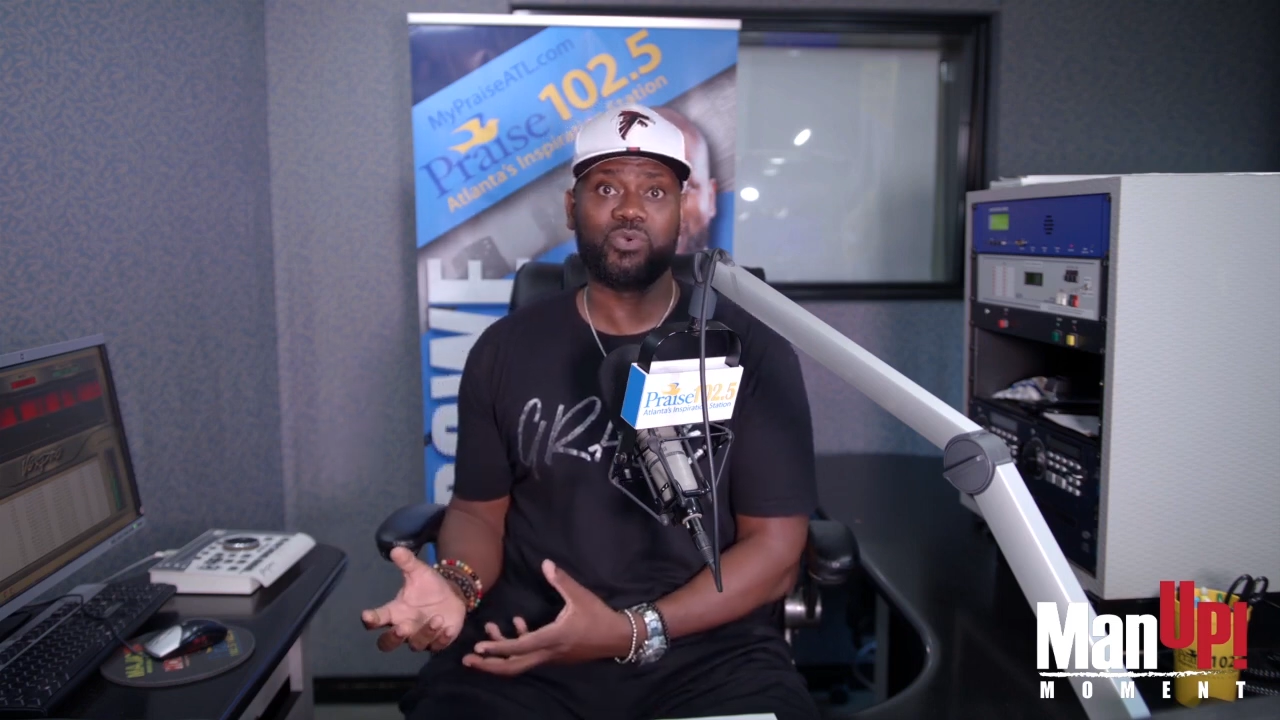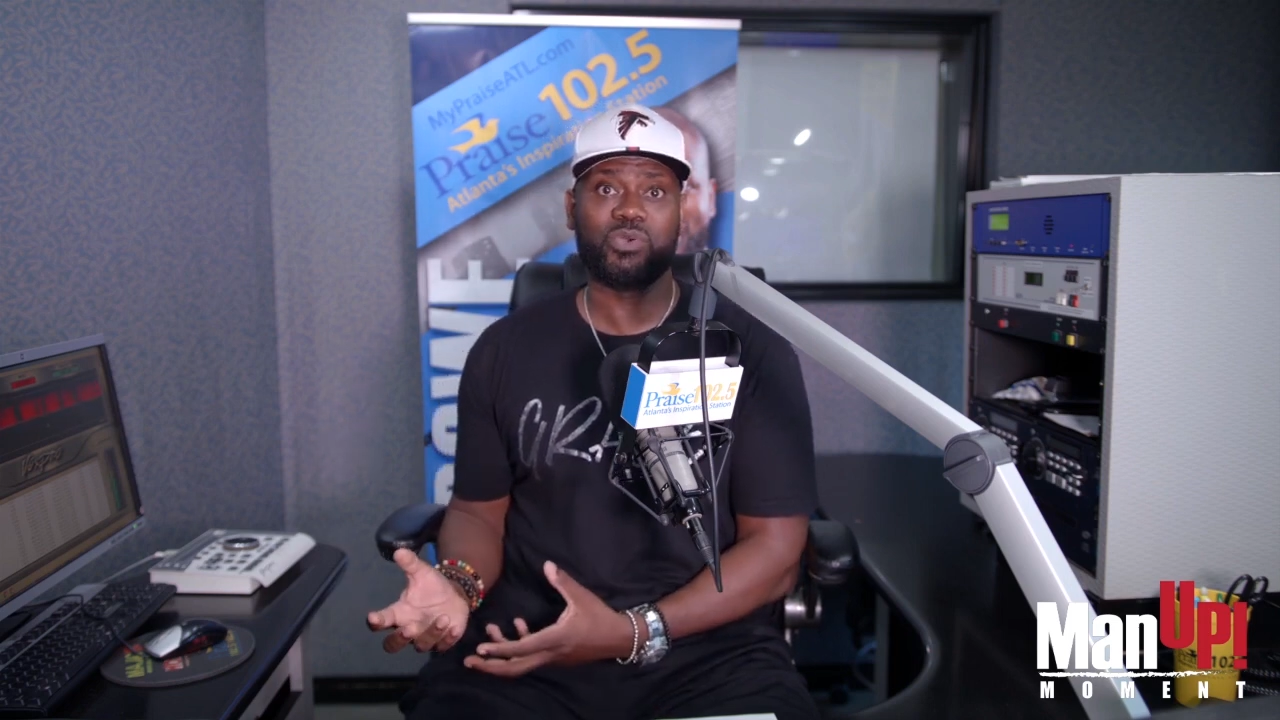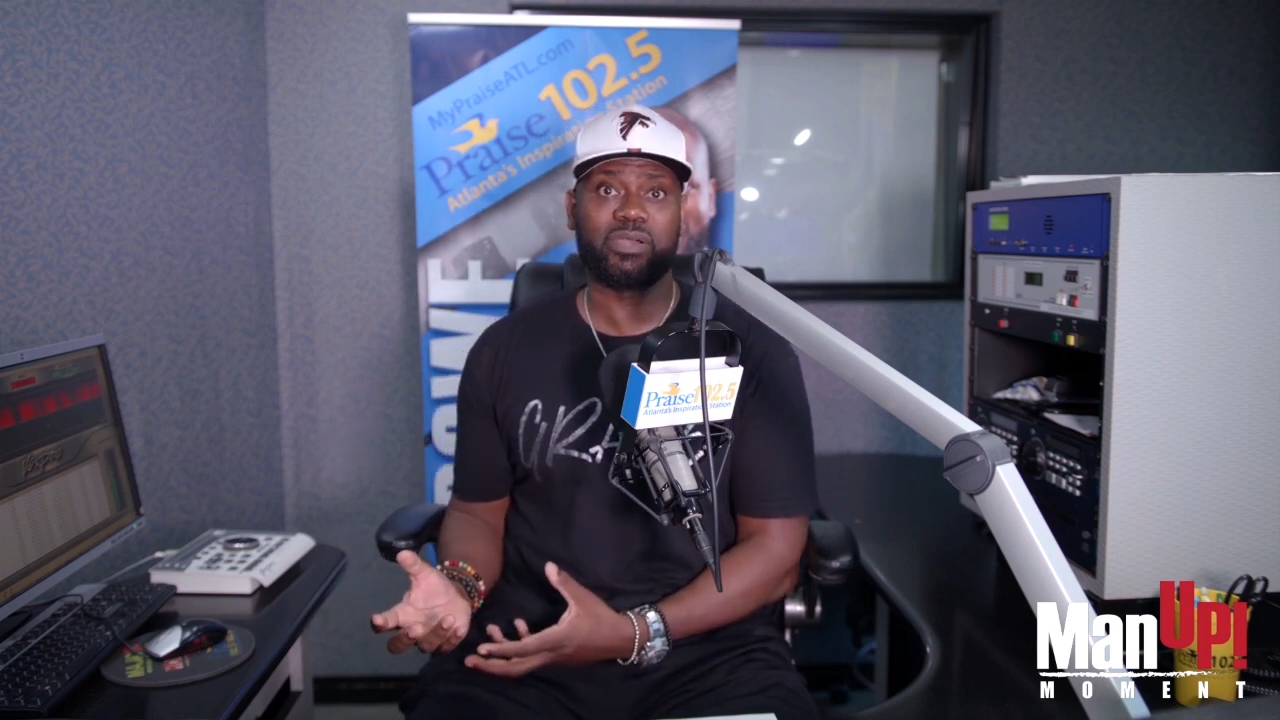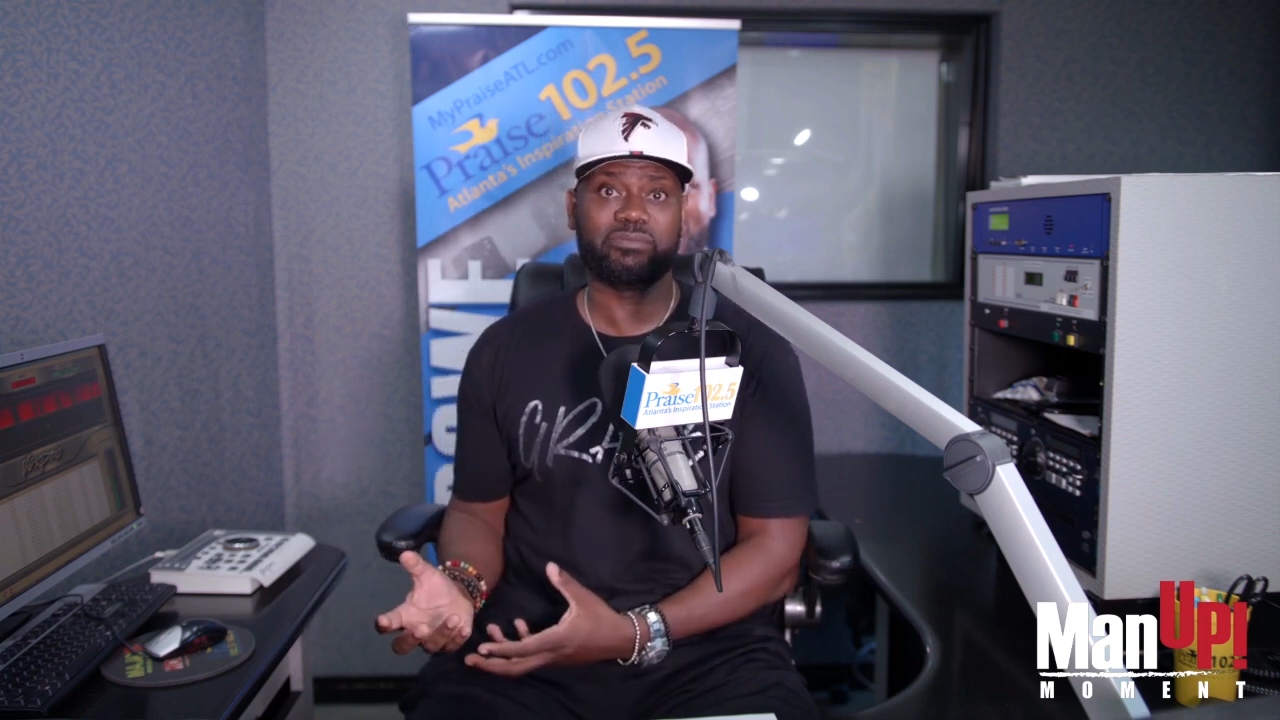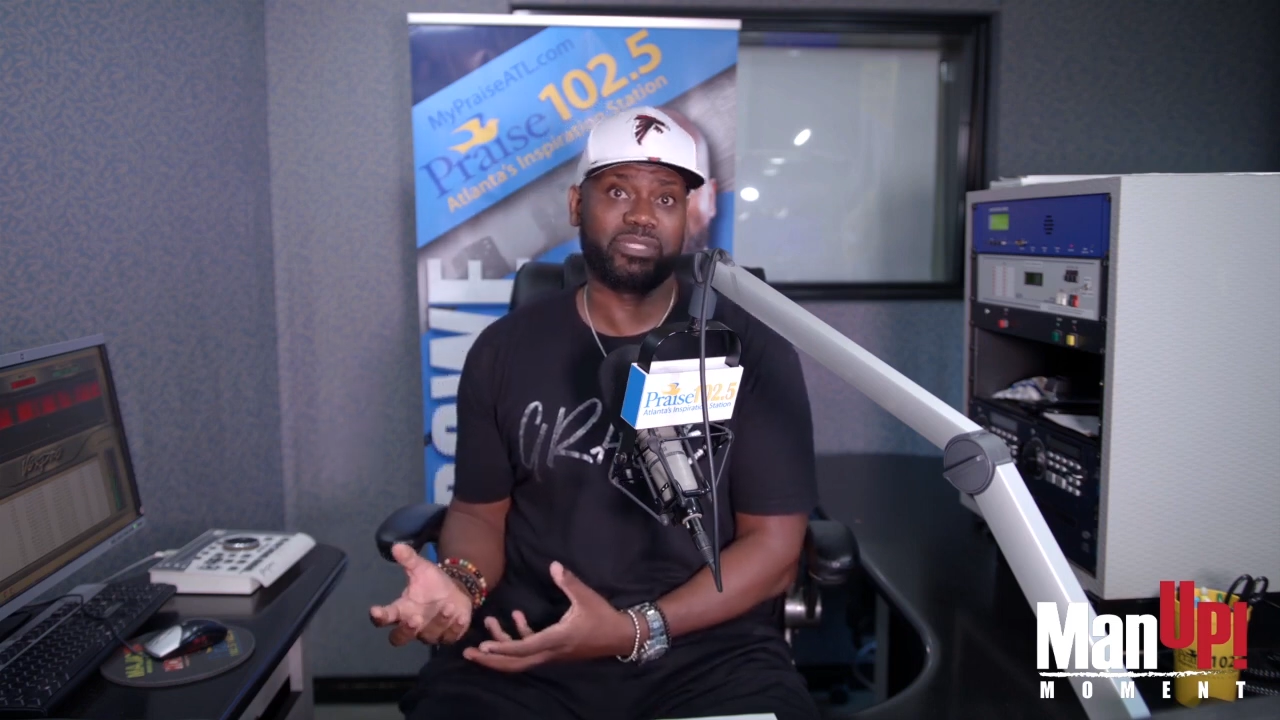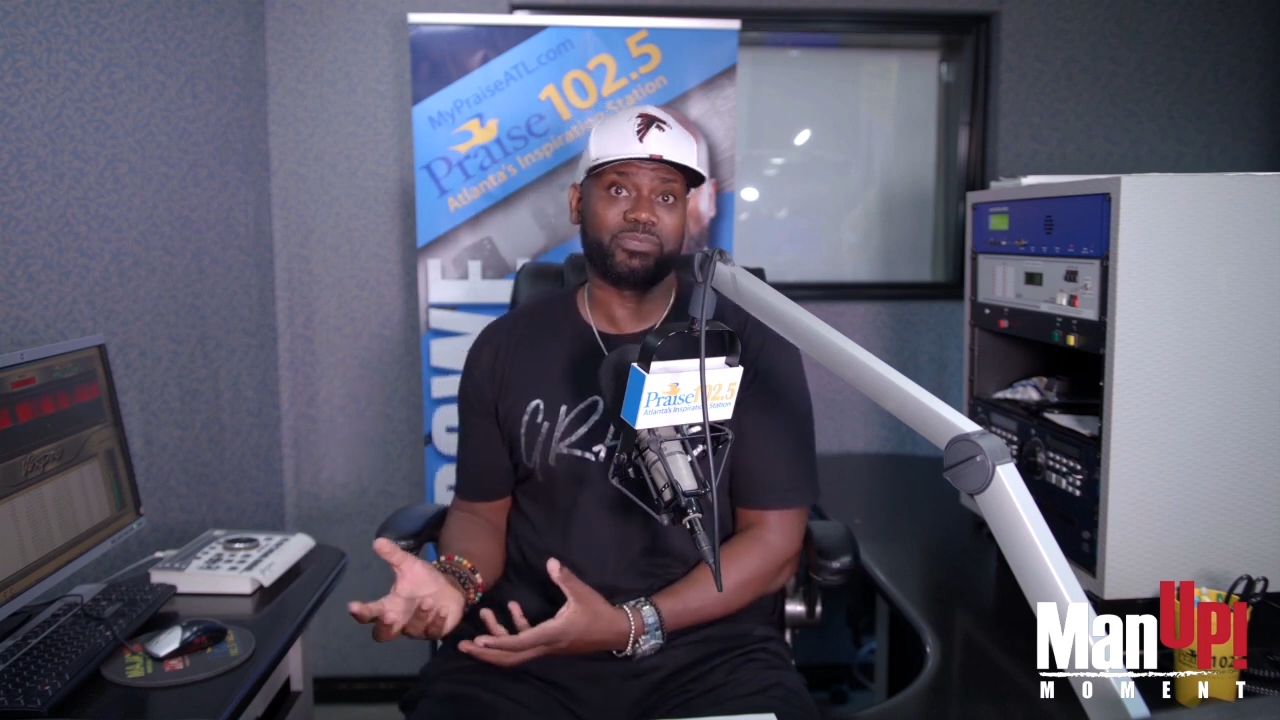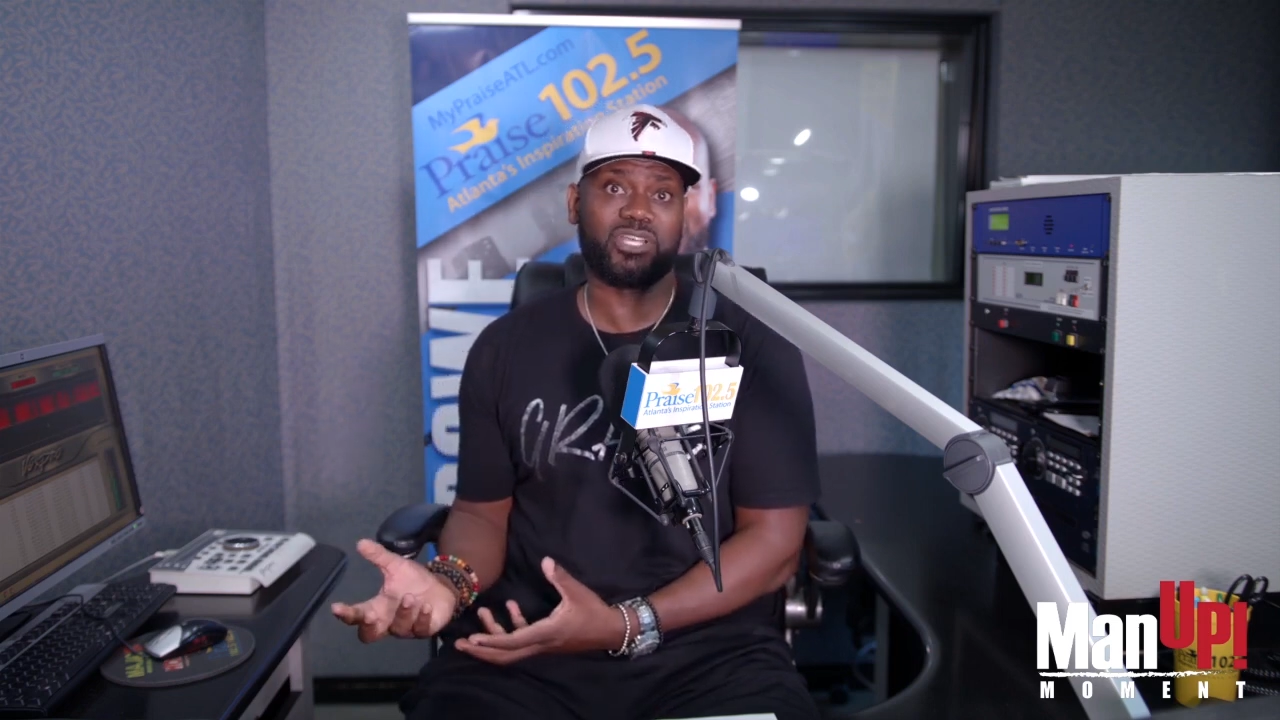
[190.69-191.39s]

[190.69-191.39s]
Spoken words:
who it